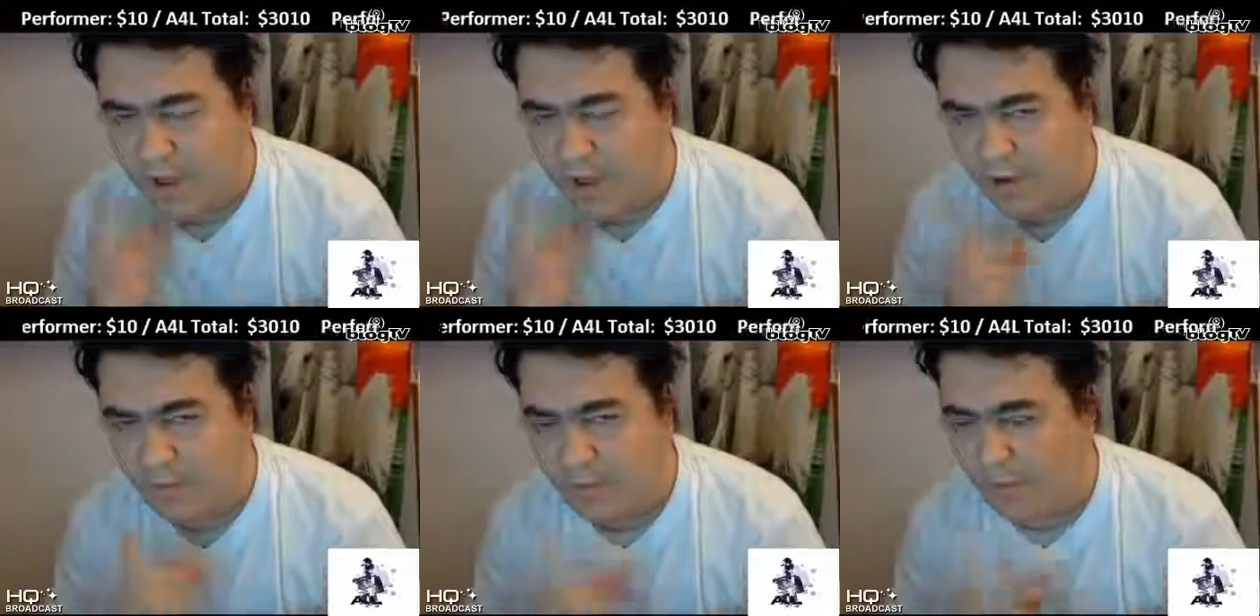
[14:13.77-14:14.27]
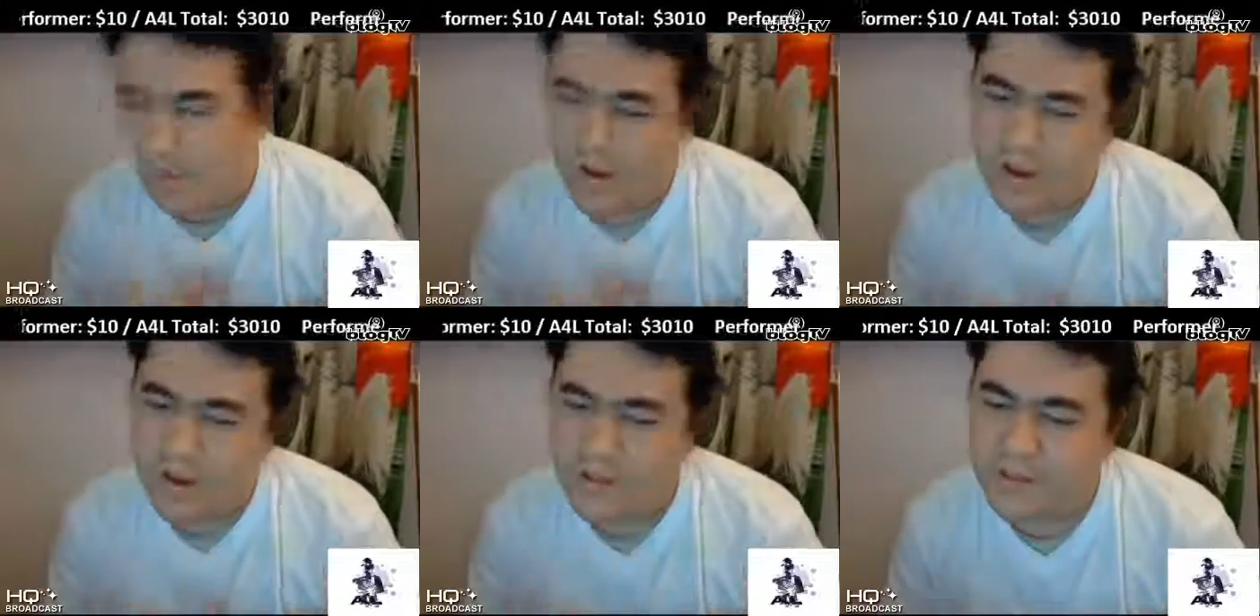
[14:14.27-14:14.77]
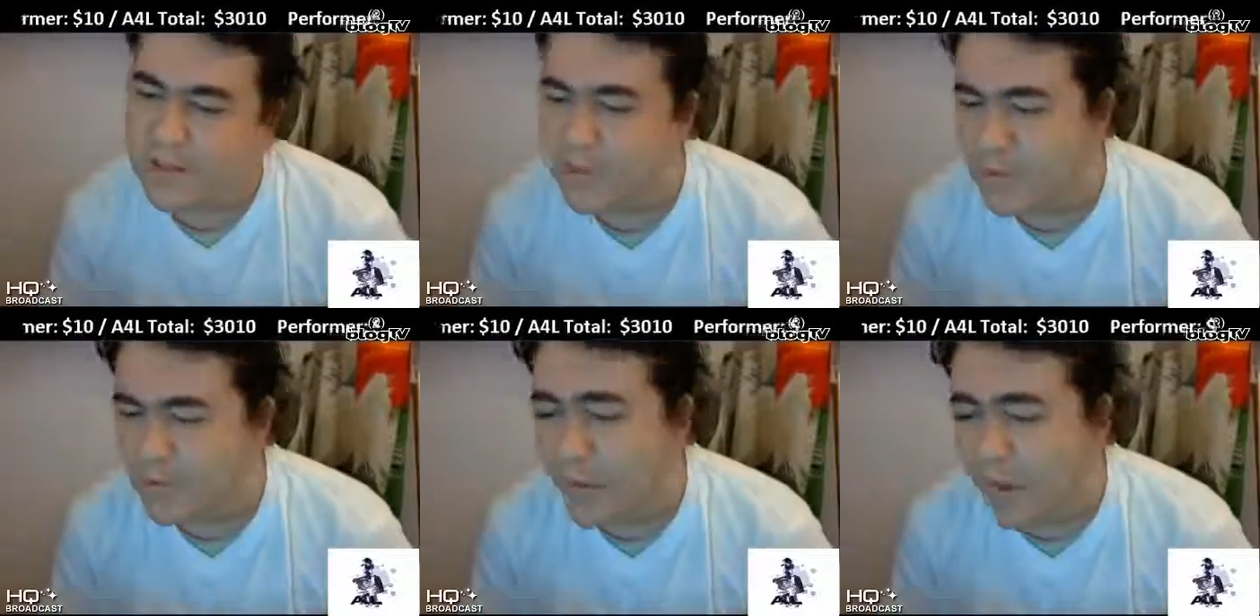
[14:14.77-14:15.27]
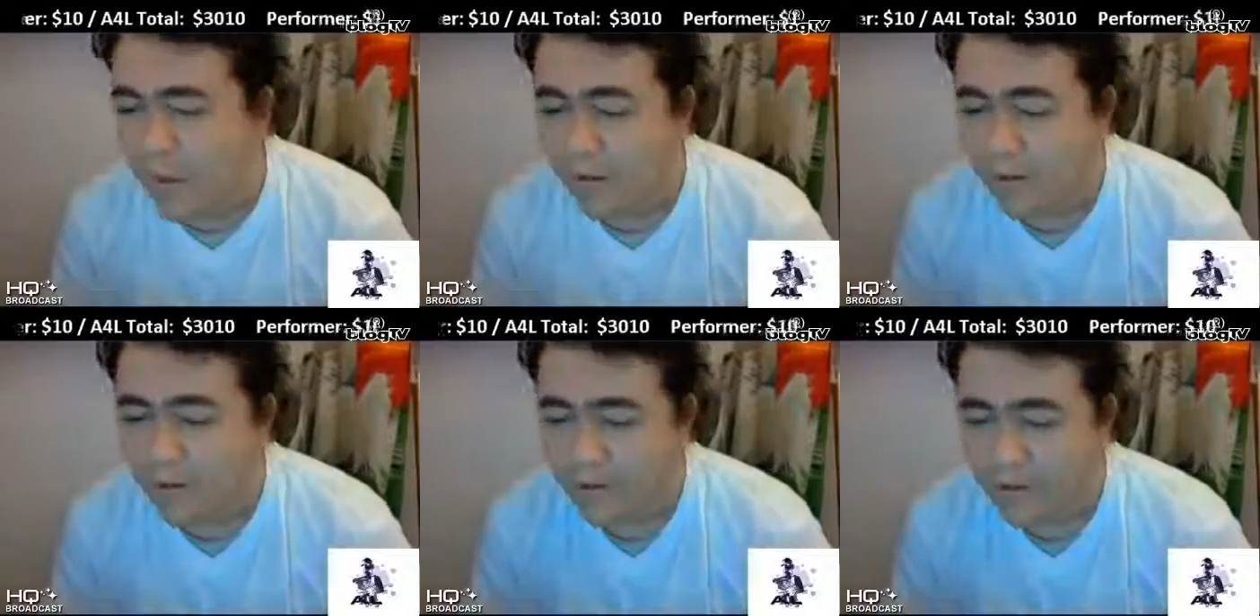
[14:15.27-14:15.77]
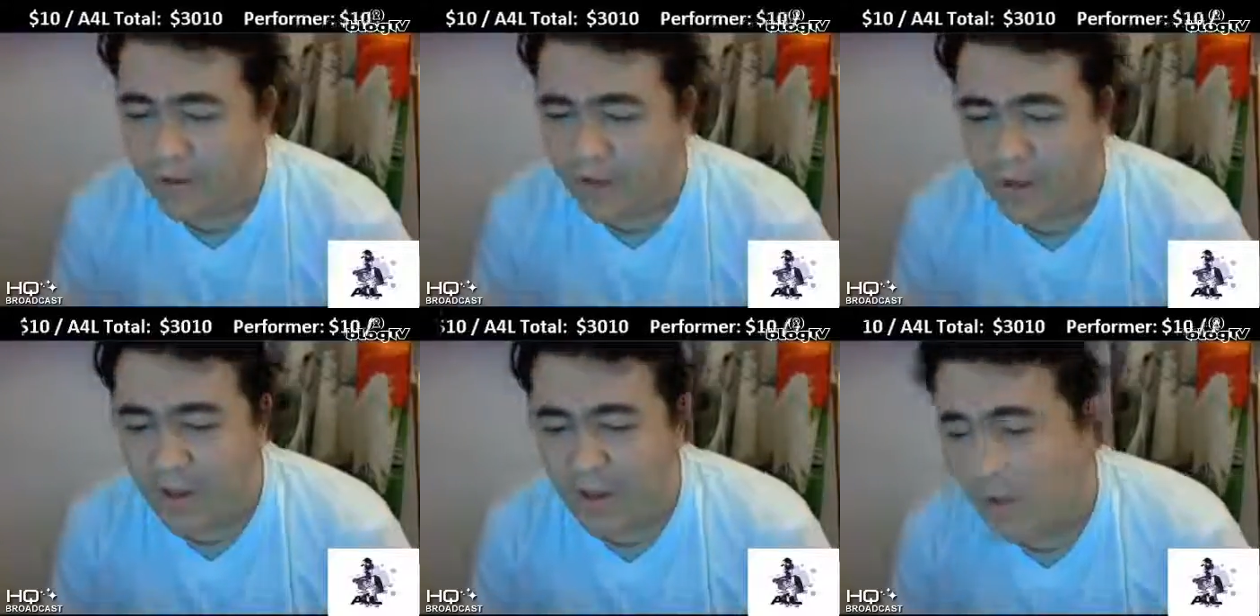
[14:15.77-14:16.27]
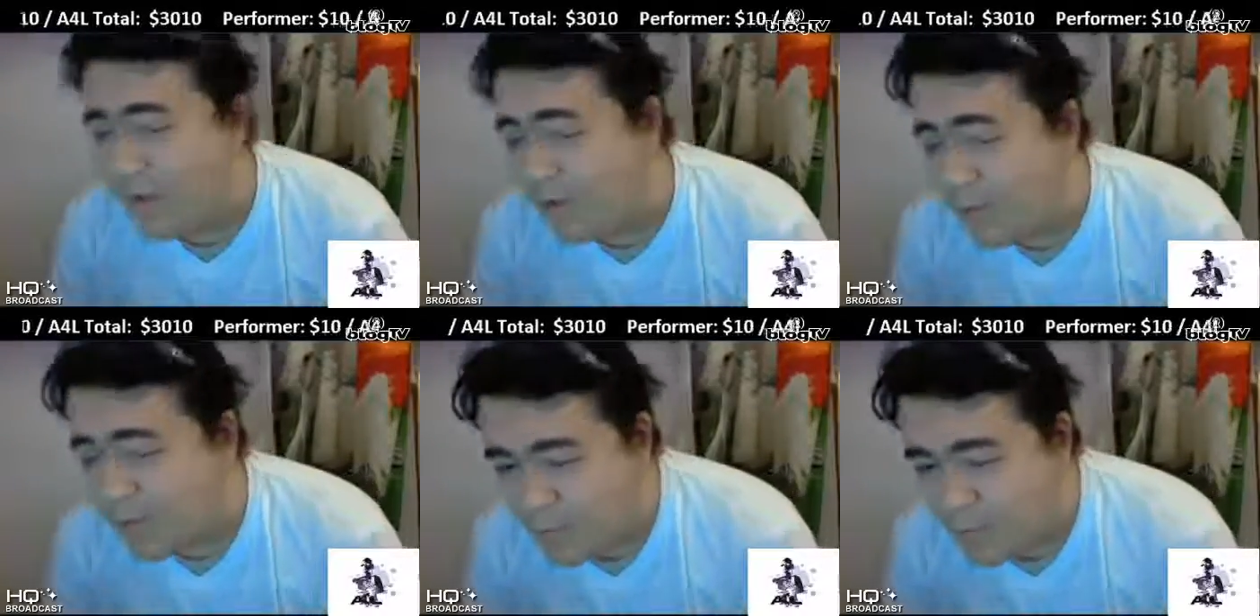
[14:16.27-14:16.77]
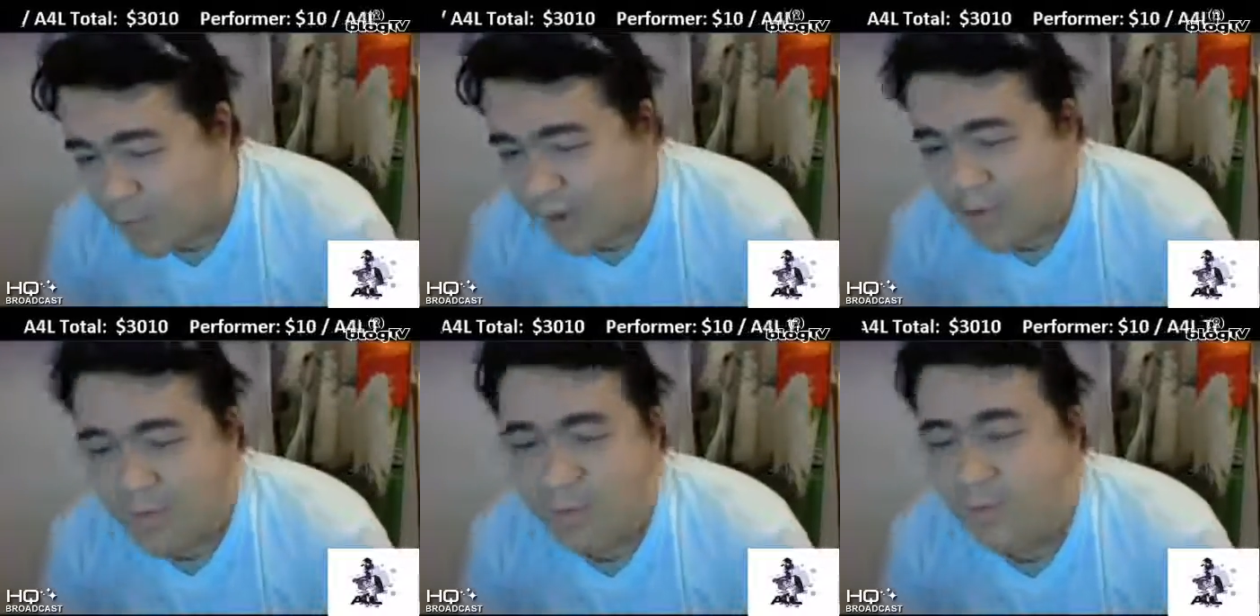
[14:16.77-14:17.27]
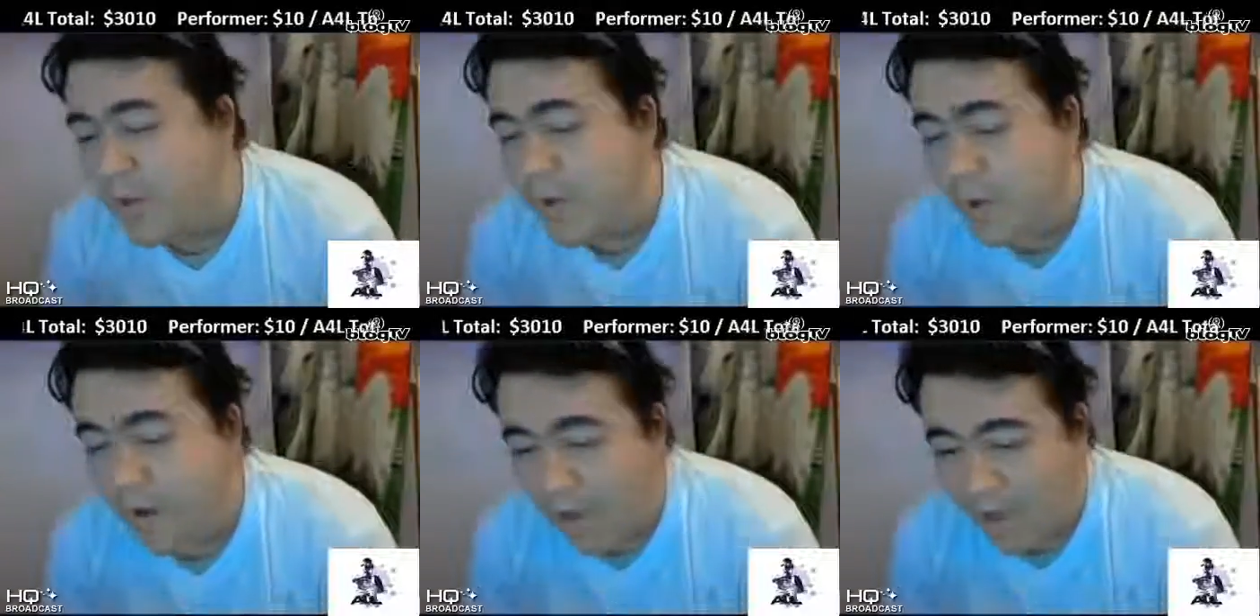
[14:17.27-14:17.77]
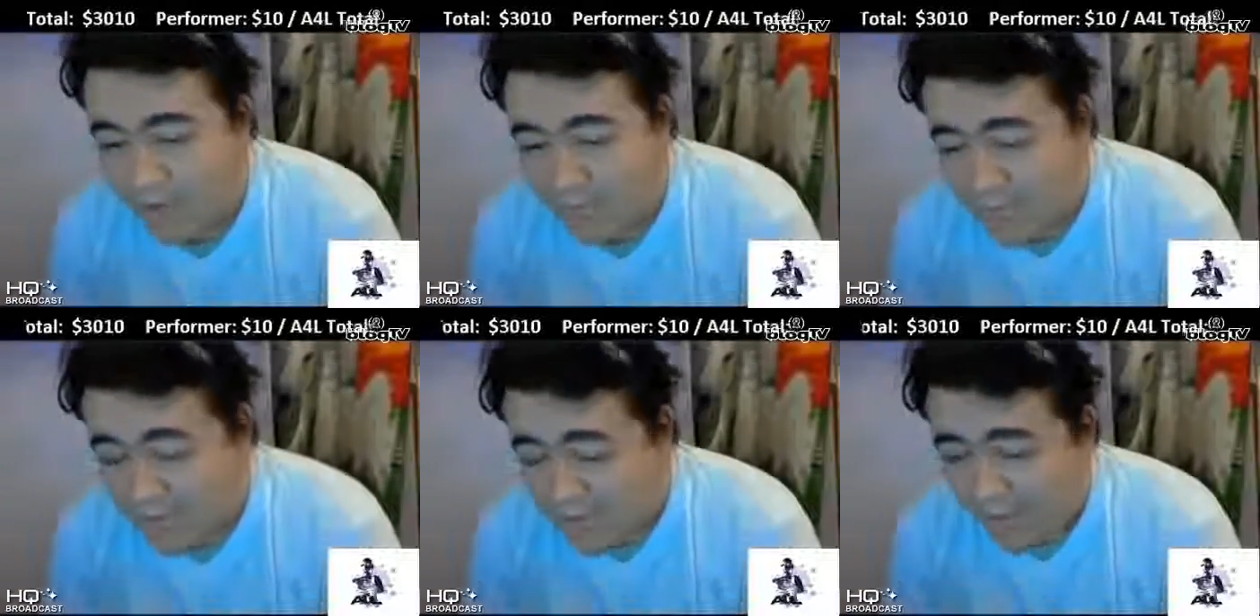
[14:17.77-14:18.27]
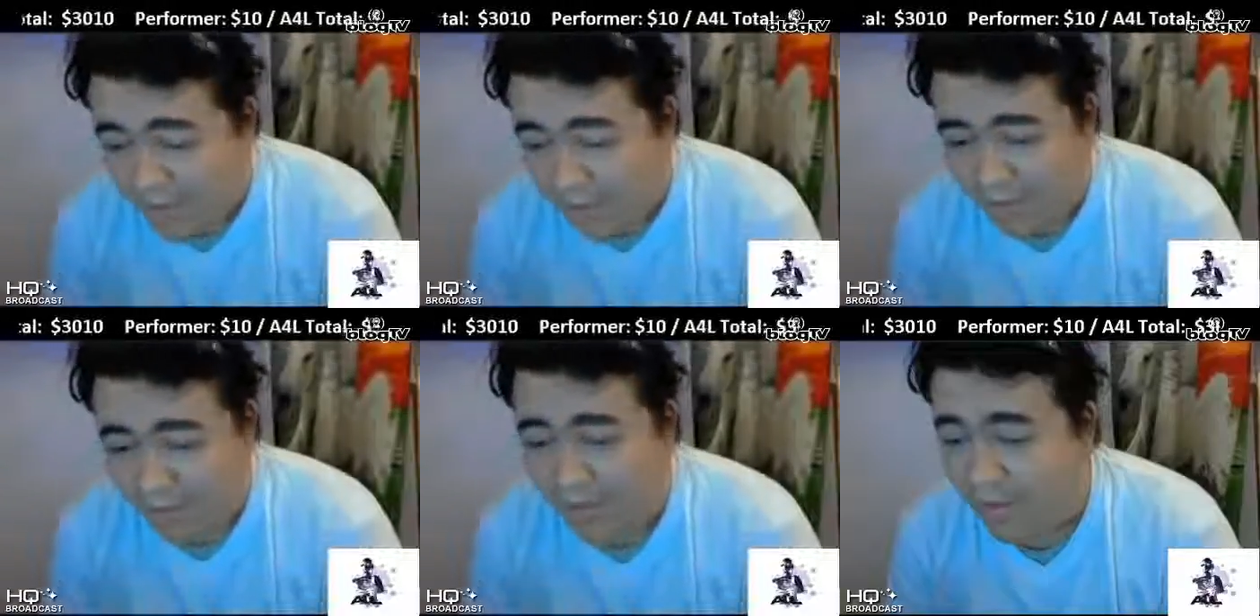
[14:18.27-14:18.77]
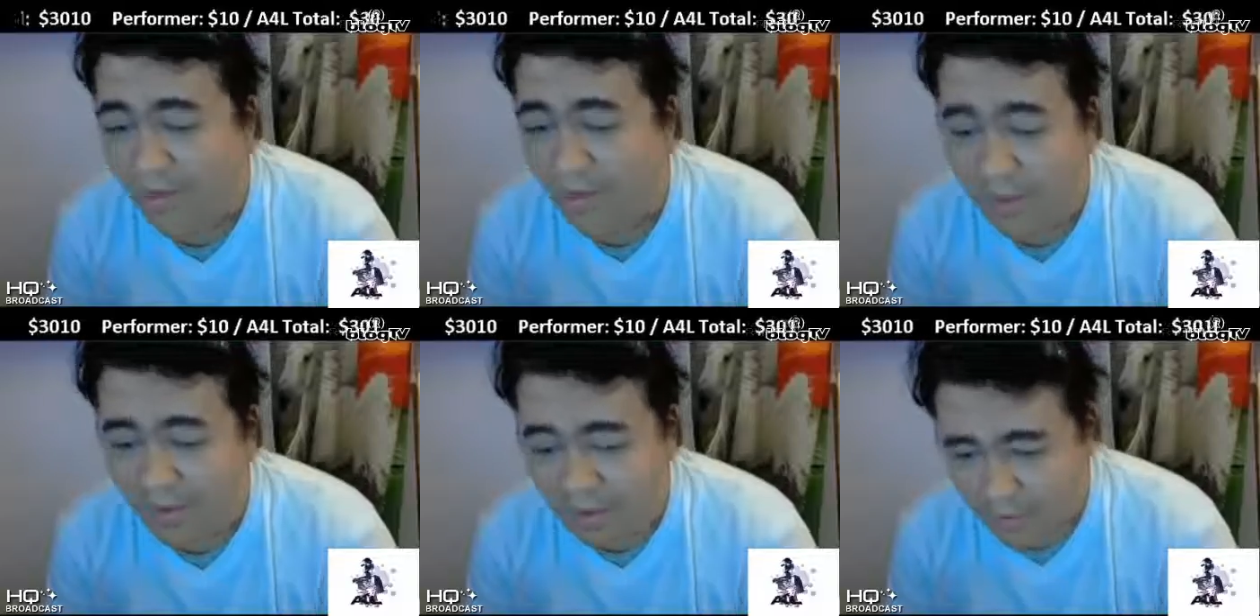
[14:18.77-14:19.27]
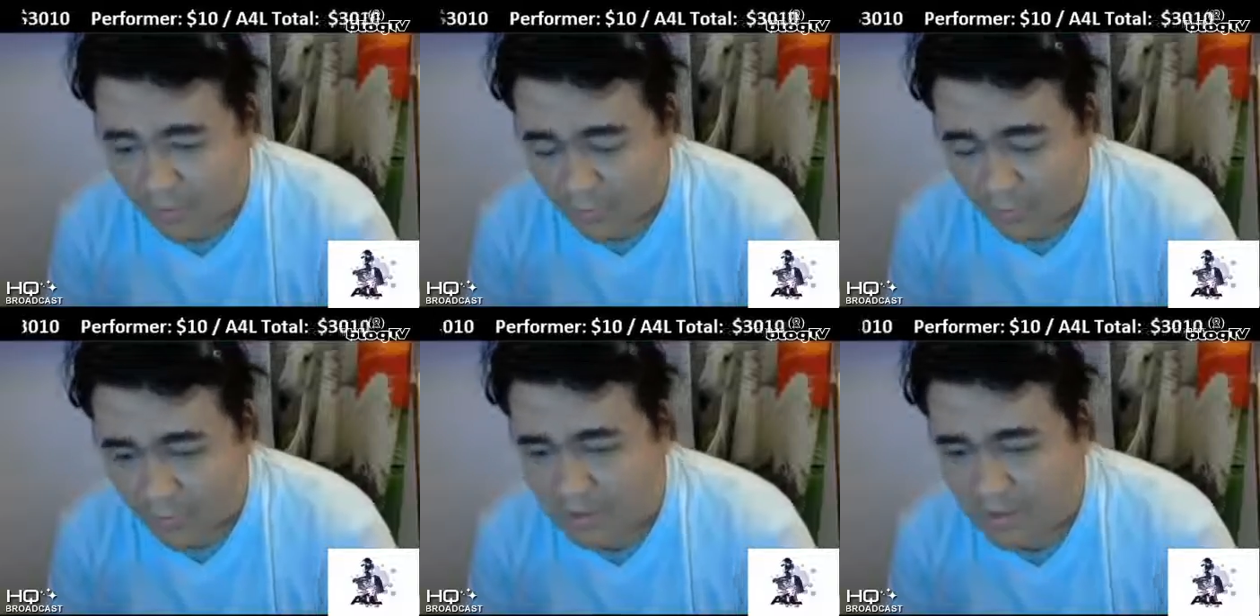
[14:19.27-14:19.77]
Always aware of this wannabe lifetime,